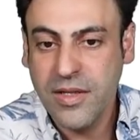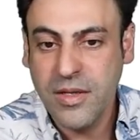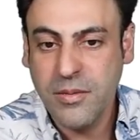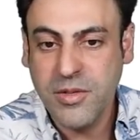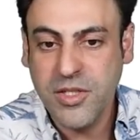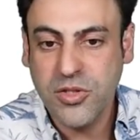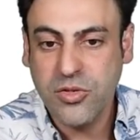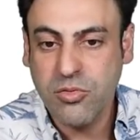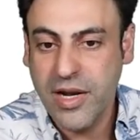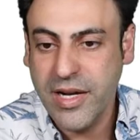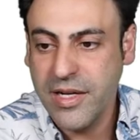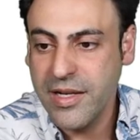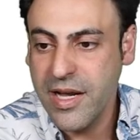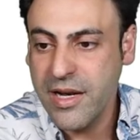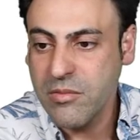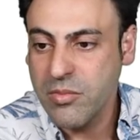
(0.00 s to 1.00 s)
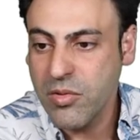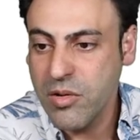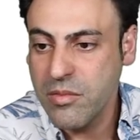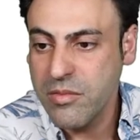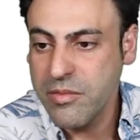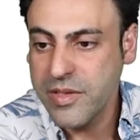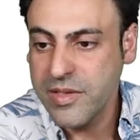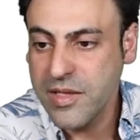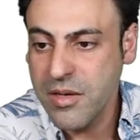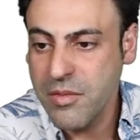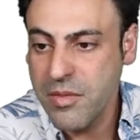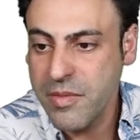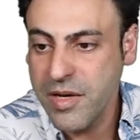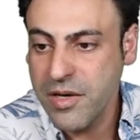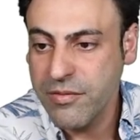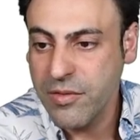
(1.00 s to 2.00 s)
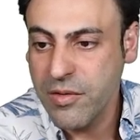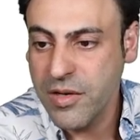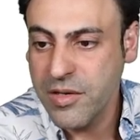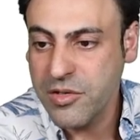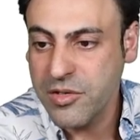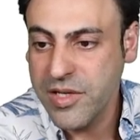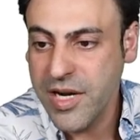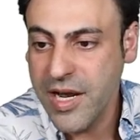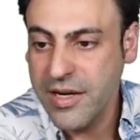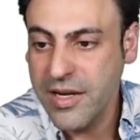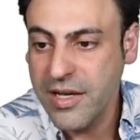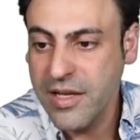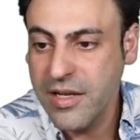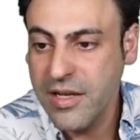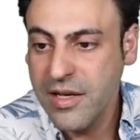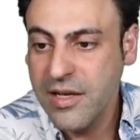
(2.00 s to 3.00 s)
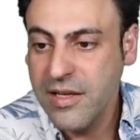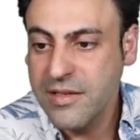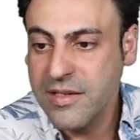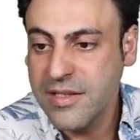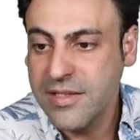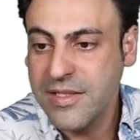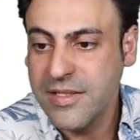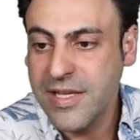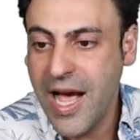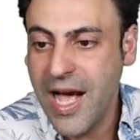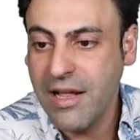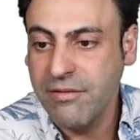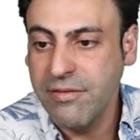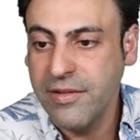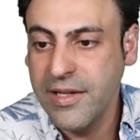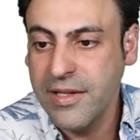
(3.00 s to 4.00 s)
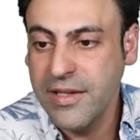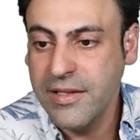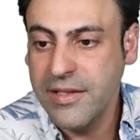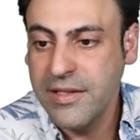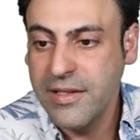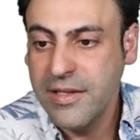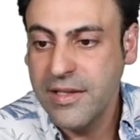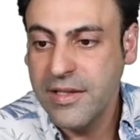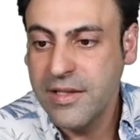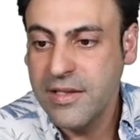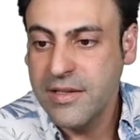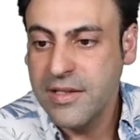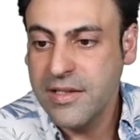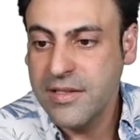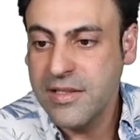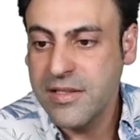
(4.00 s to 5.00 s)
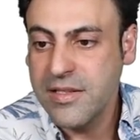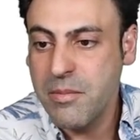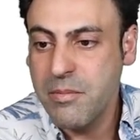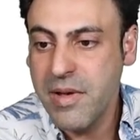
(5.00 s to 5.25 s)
Let me just write it down. Probably is going to be better for understanding. This is alpha. This is the